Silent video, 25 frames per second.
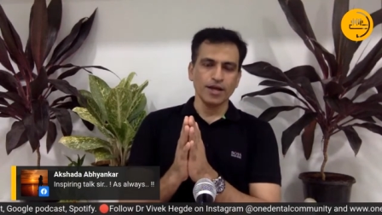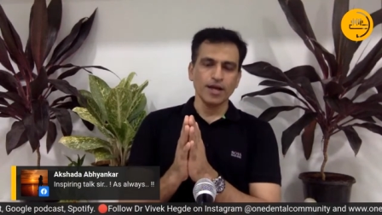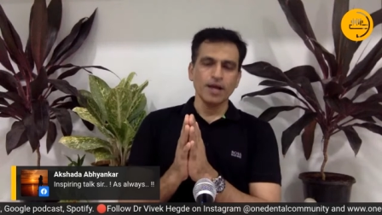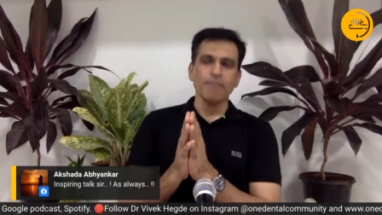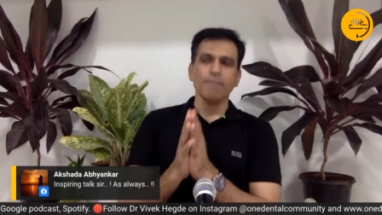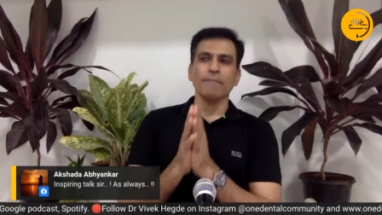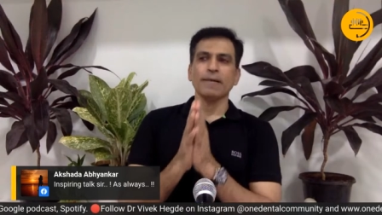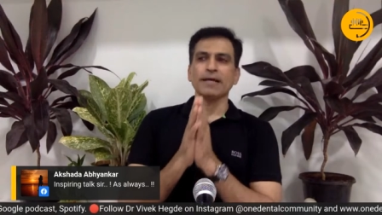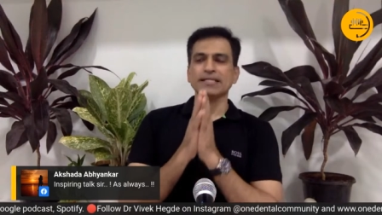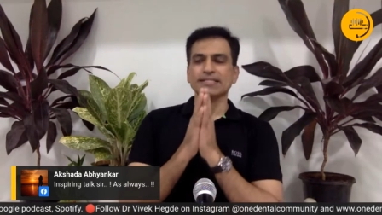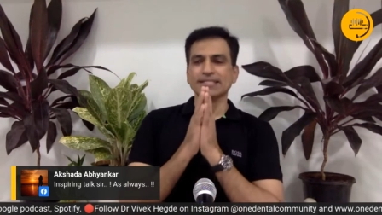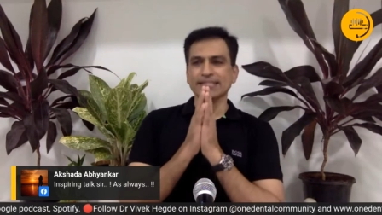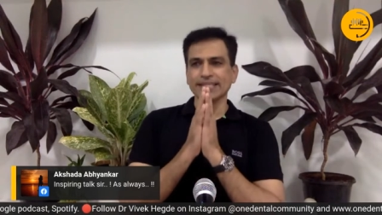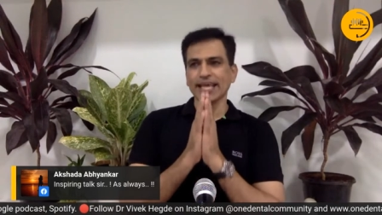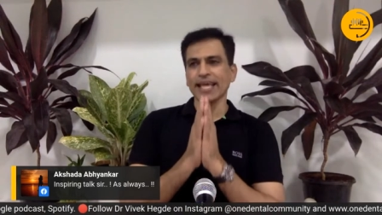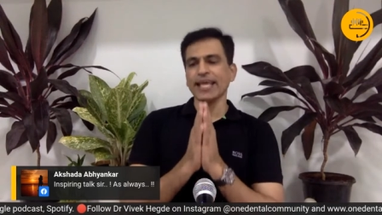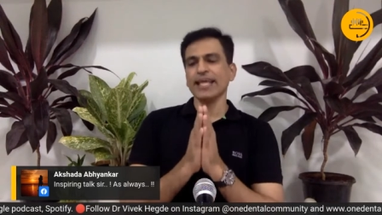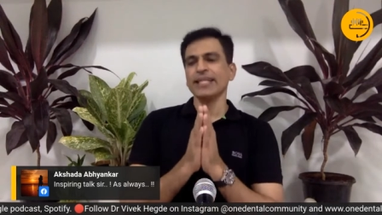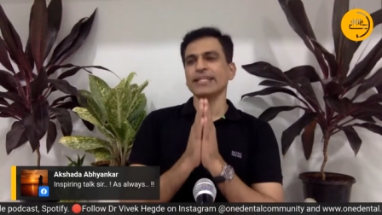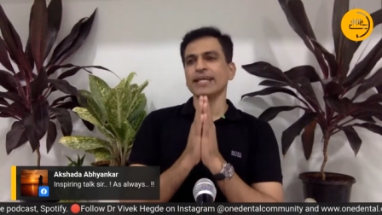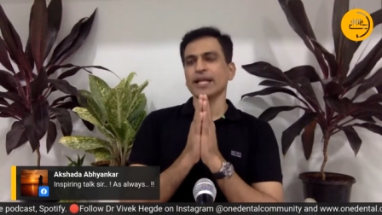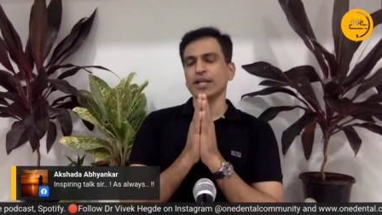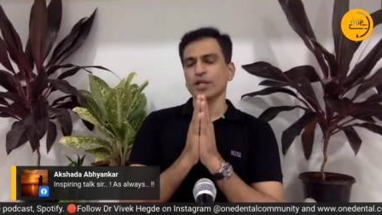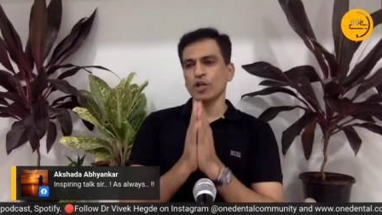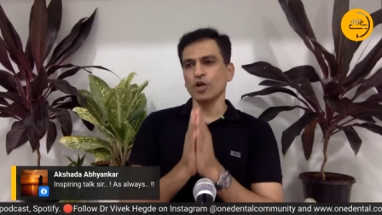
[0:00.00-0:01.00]
By saying
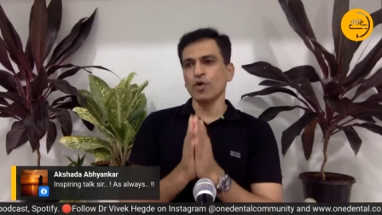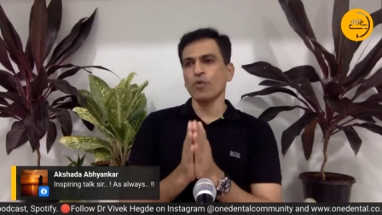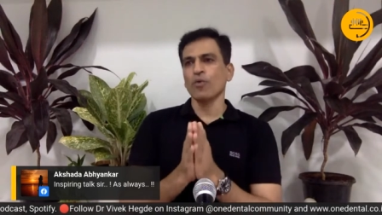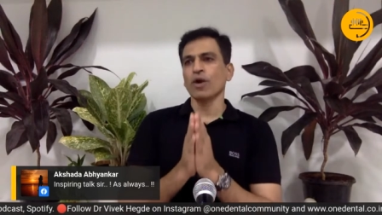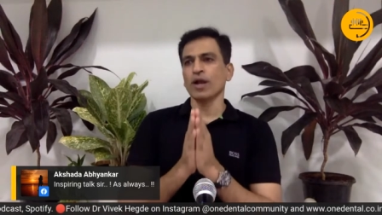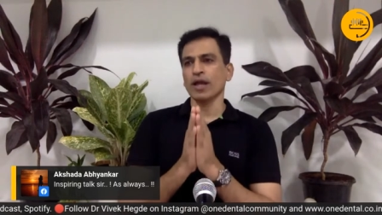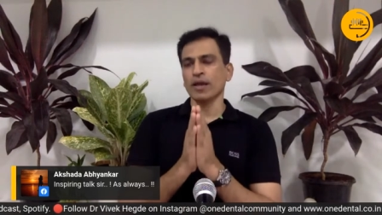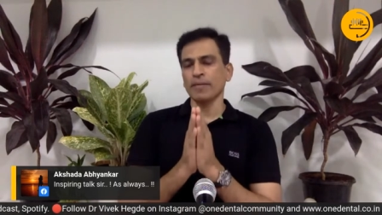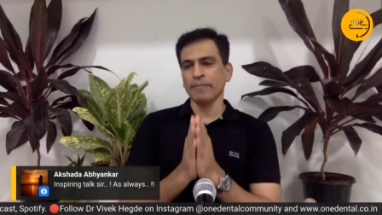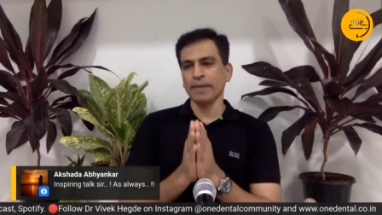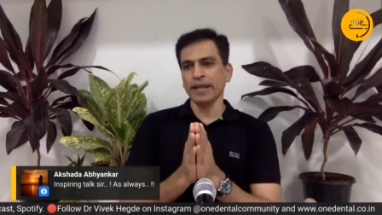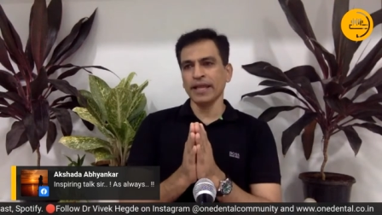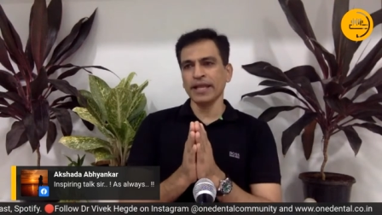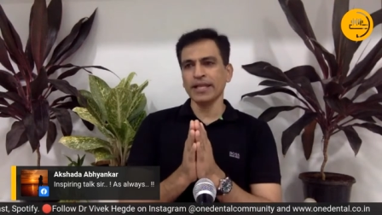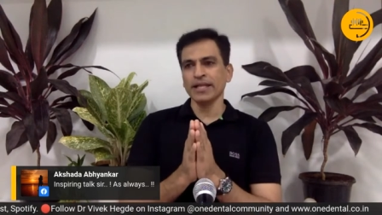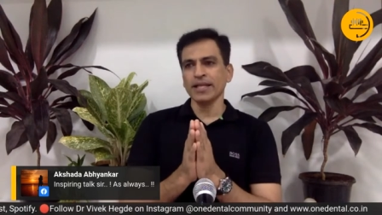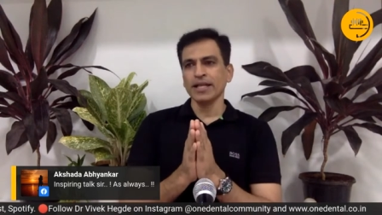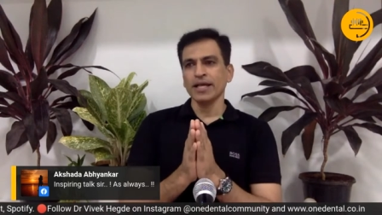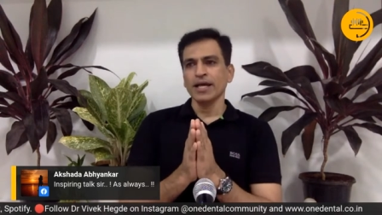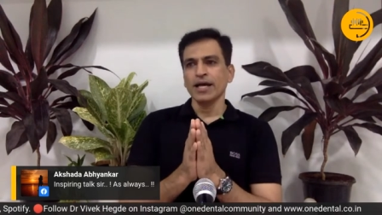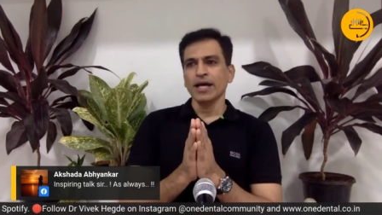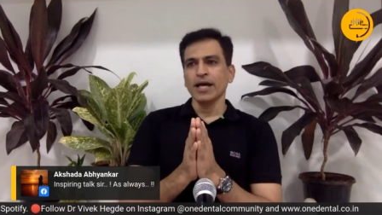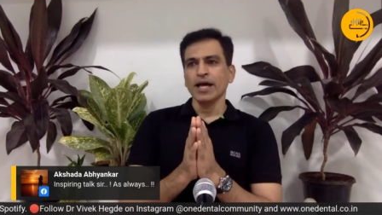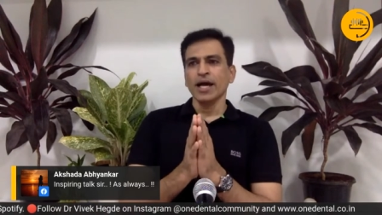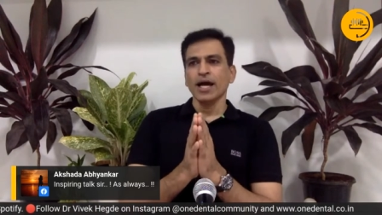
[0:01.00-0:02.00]
that, you know what I mean?
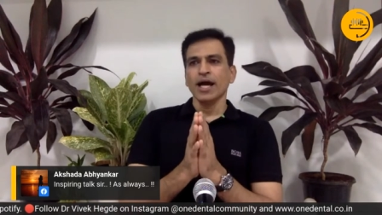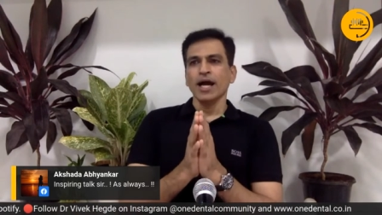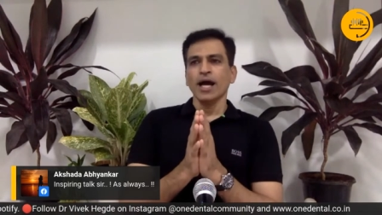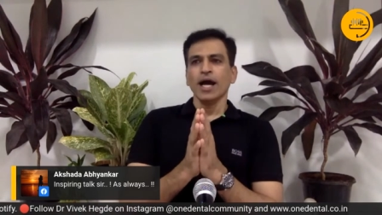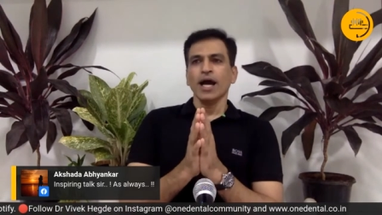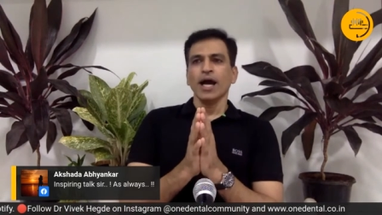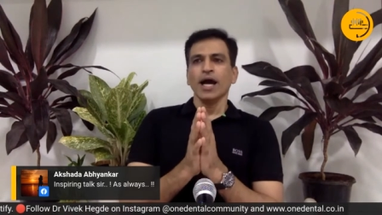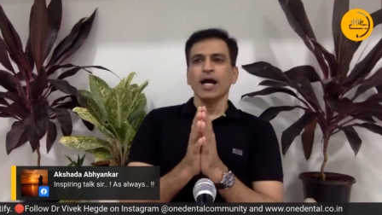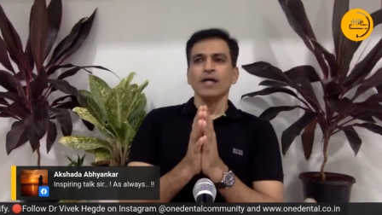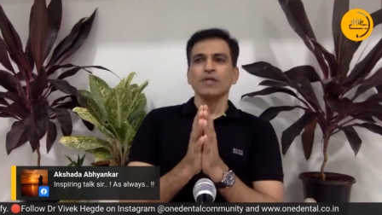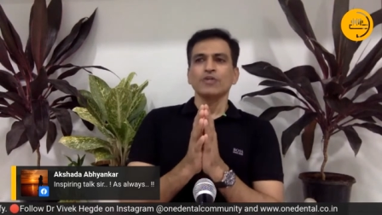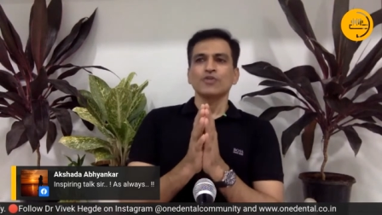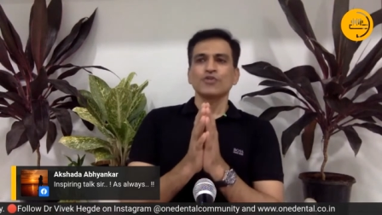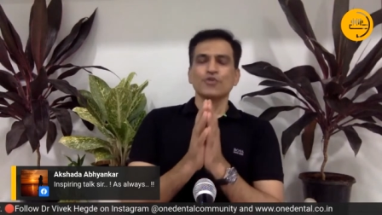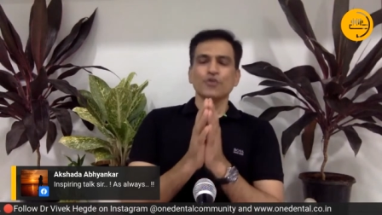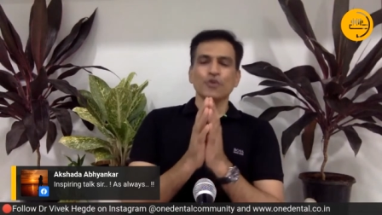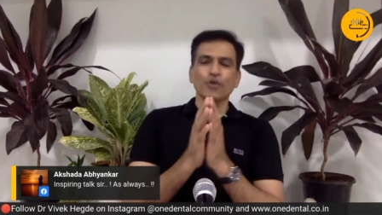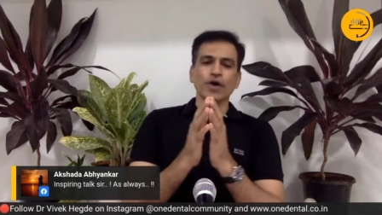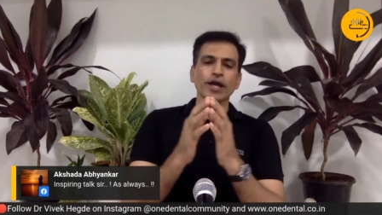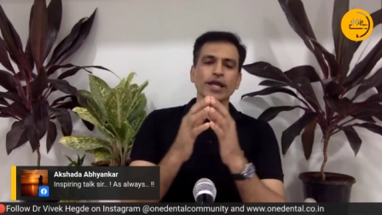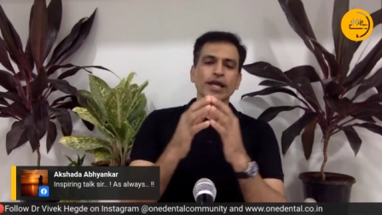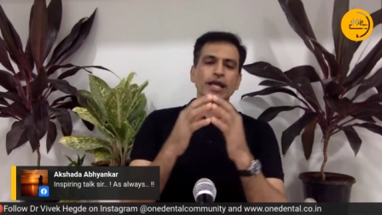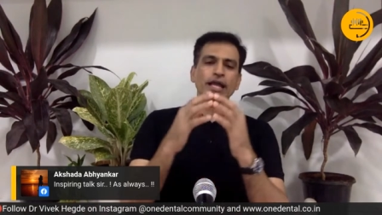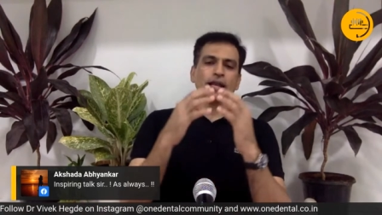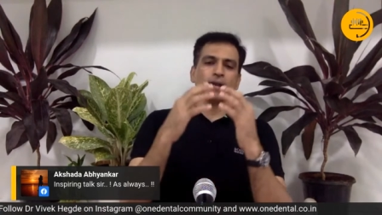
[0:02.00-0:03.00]

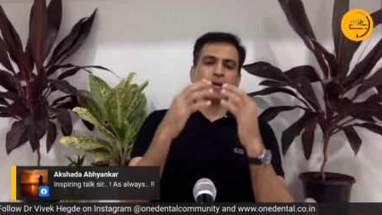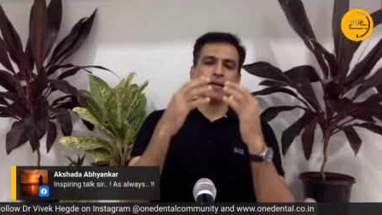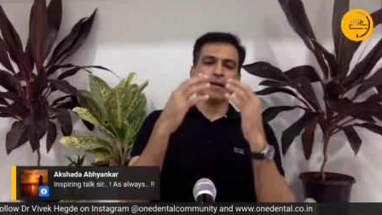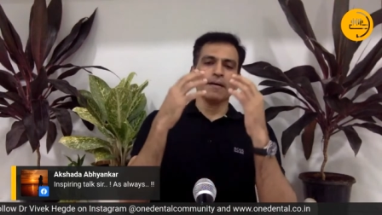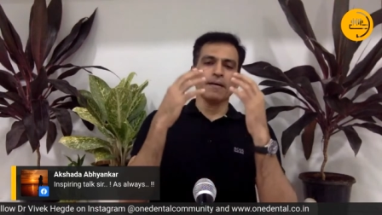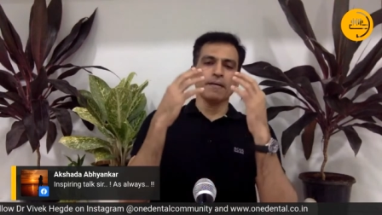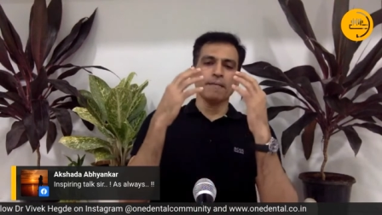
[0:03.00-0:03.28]
Try and